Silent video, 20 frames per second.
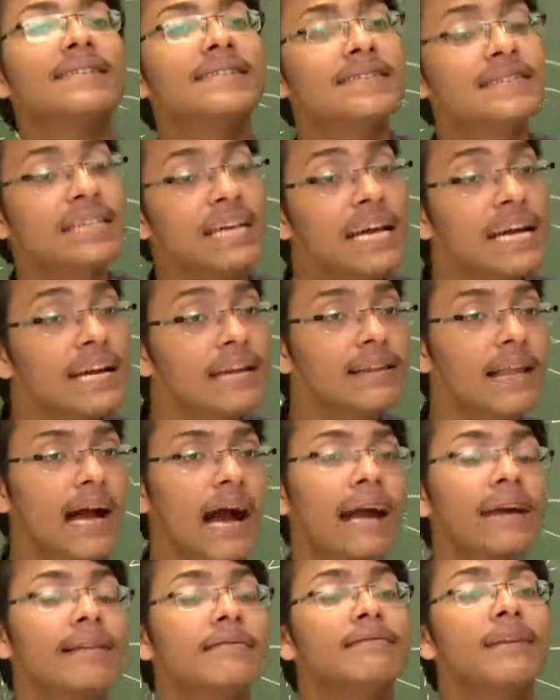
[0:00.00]
said
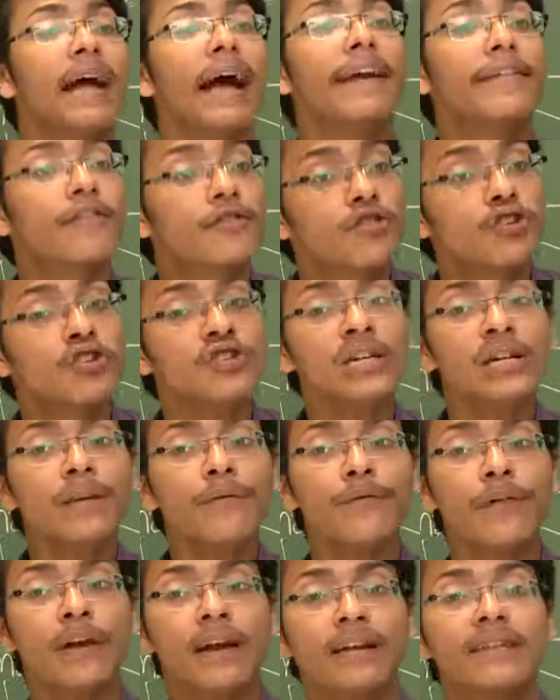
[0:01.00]
that nitrogen
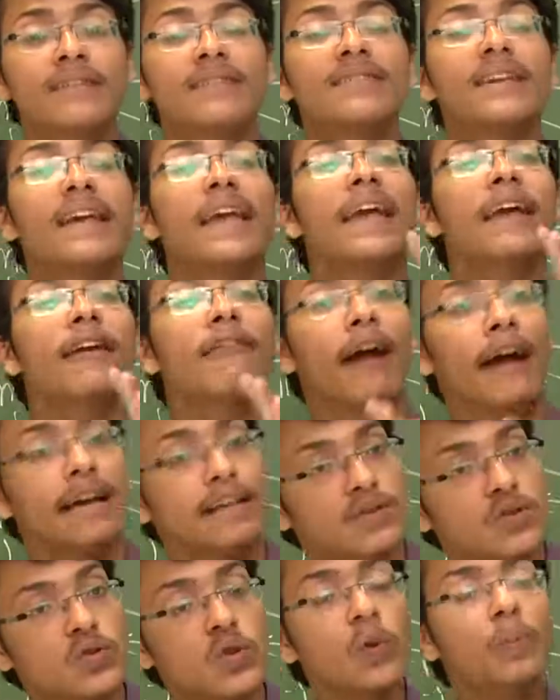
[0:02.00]
fixing
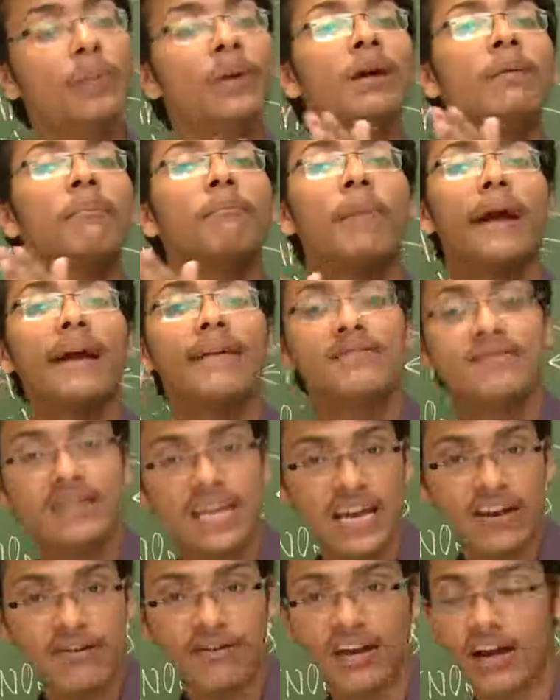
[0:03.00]
rhizobium
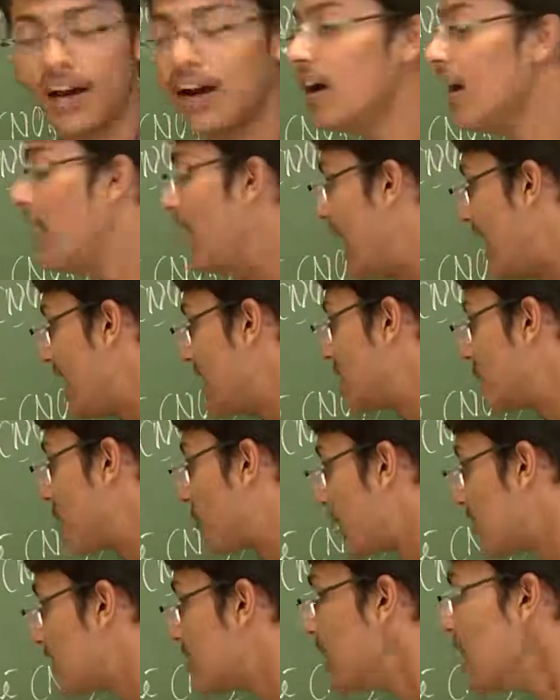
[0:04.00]
bacteria is
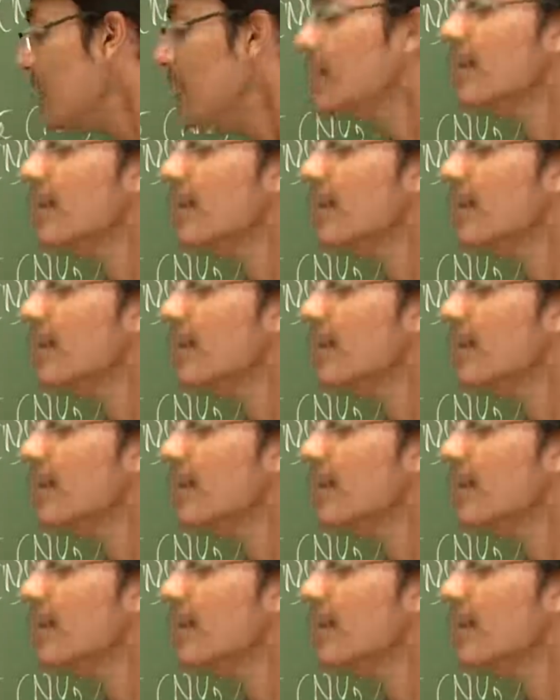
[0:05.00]
present